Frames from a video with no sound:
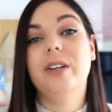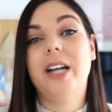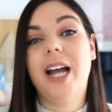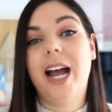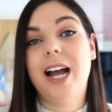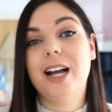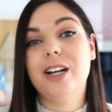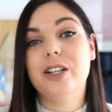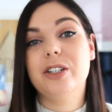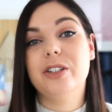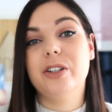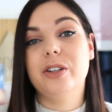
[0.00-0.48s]

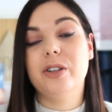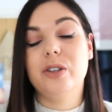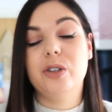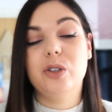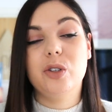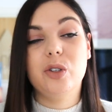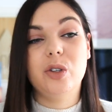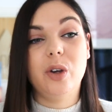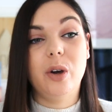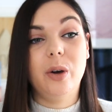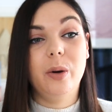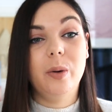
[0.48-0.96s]
reaction.
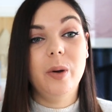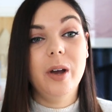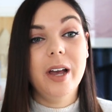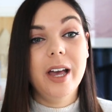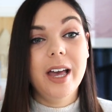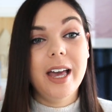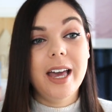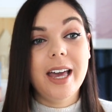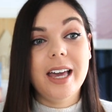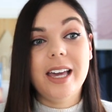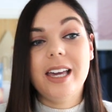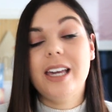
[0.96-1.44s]
So
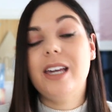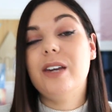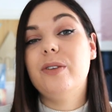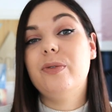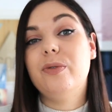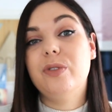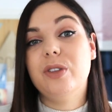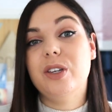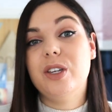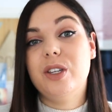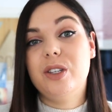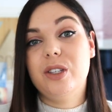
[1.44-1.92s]

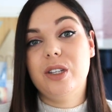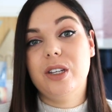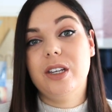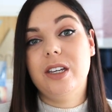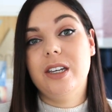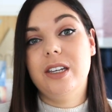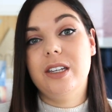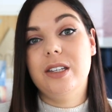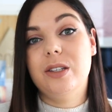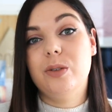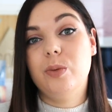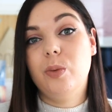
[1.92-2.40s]
if this
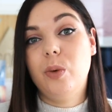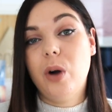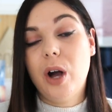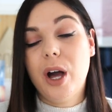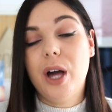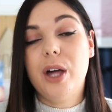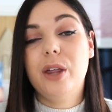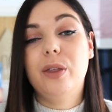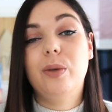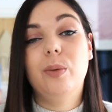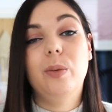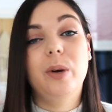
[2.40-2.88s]
is
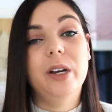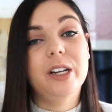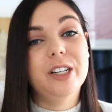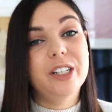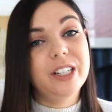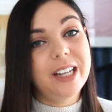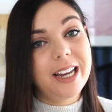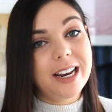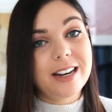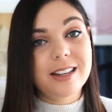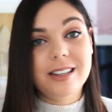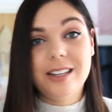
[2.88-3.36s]
worth,
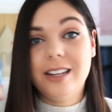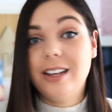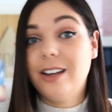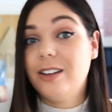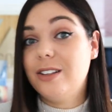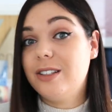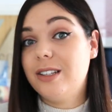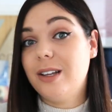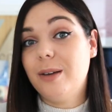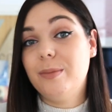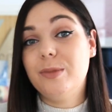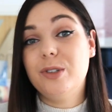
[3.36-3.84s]
which to
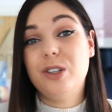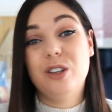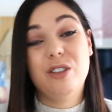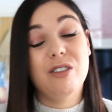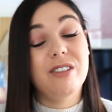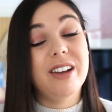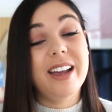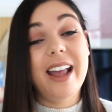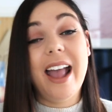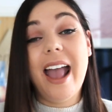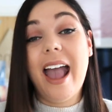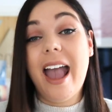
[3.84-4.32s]
some
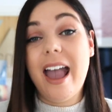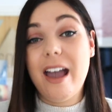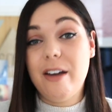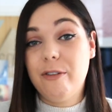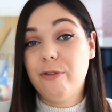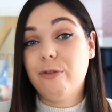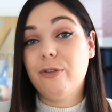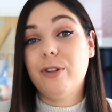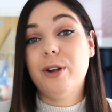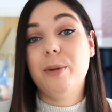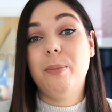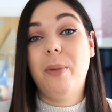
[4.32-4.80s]
degree,
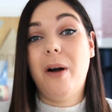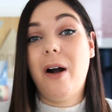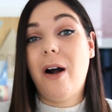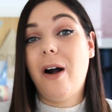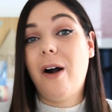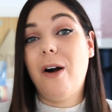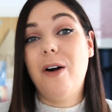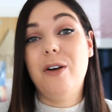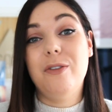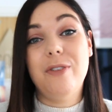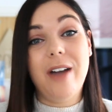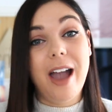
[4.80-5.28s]
every
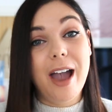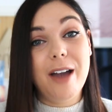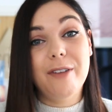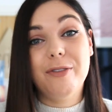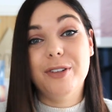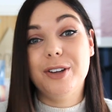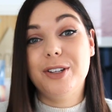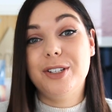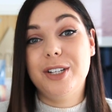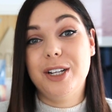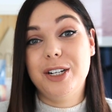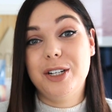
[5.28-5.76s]
part of
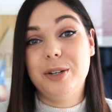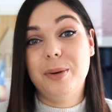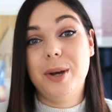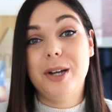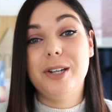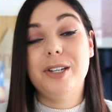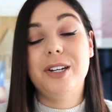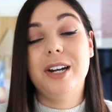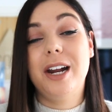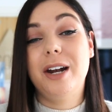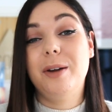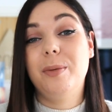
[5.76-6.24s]
every
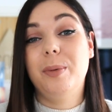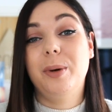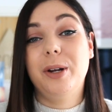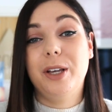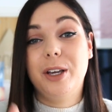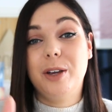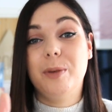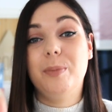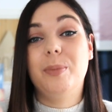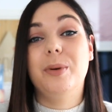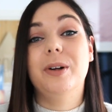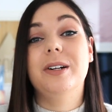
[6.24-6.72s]
situation anybody
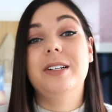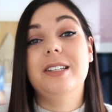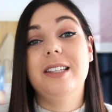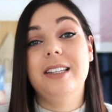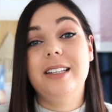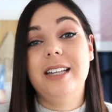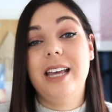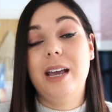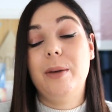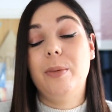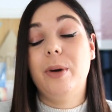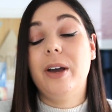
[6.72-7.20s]
could bring to
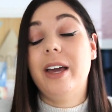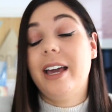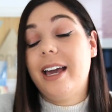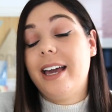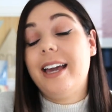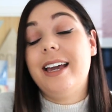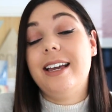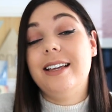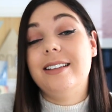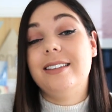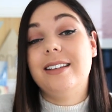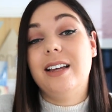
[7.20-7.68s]
the table
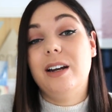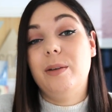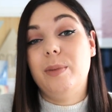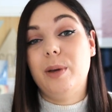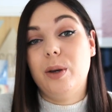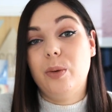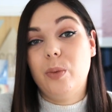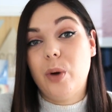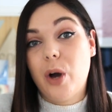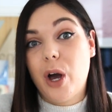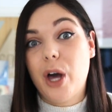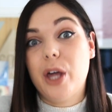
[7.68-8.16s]
here is gonna
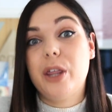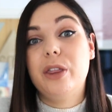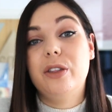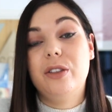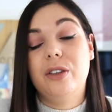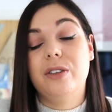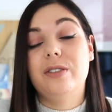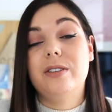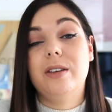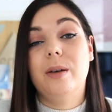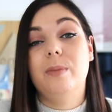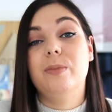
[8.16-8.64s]
be worth
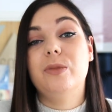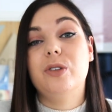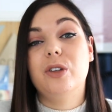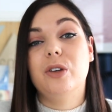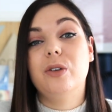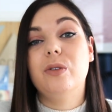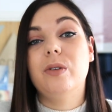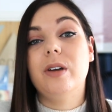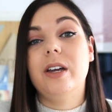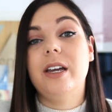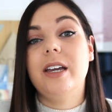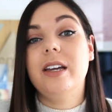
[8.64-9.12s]
to some
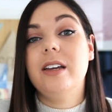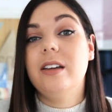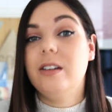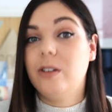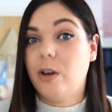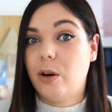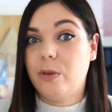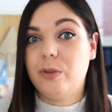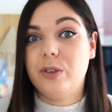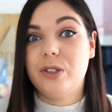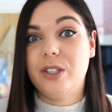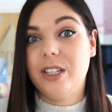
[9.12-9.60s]
degree,
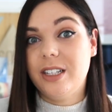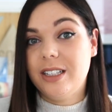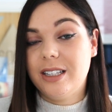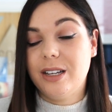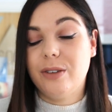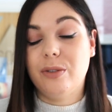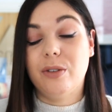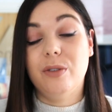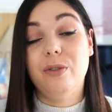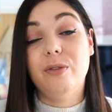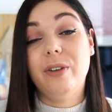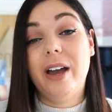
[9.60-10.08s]
obviously
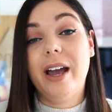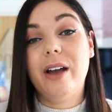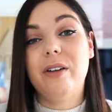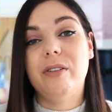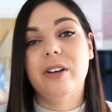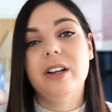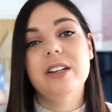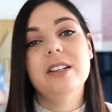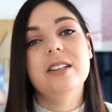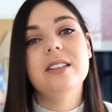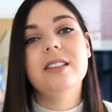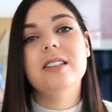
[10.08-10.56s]
different
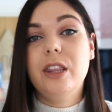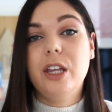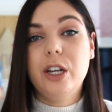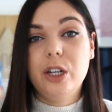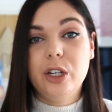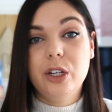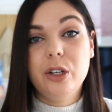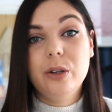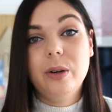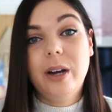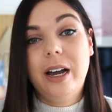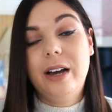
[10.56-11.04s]
variants,
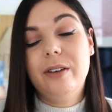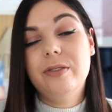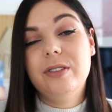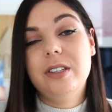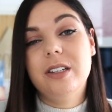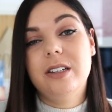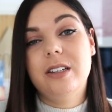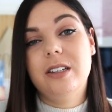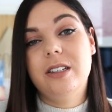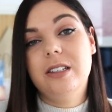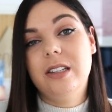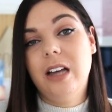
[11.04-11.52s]
then you have
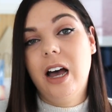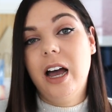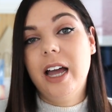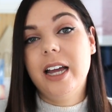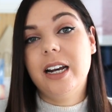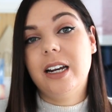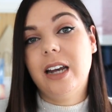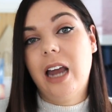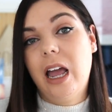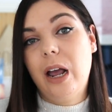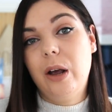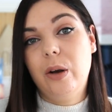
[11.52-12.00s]
to
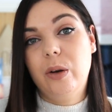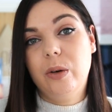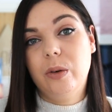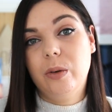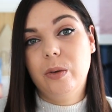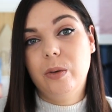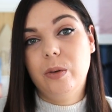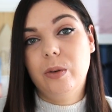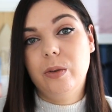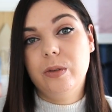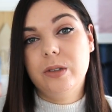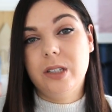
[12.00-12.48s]
decide, like,
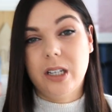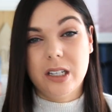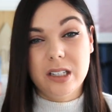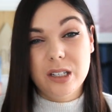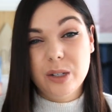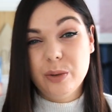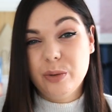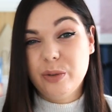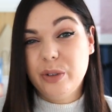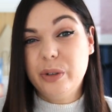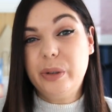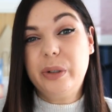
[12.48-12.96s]
does
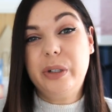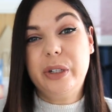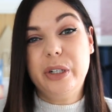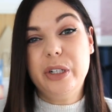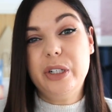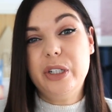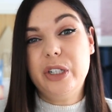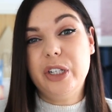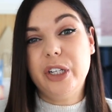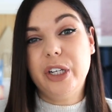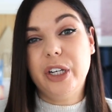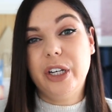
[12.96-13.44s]
it feel
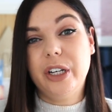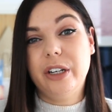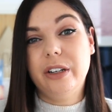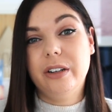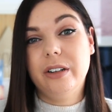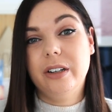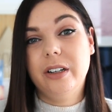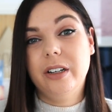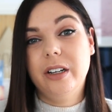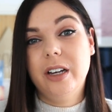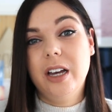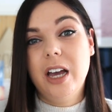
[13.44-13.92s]
good to you?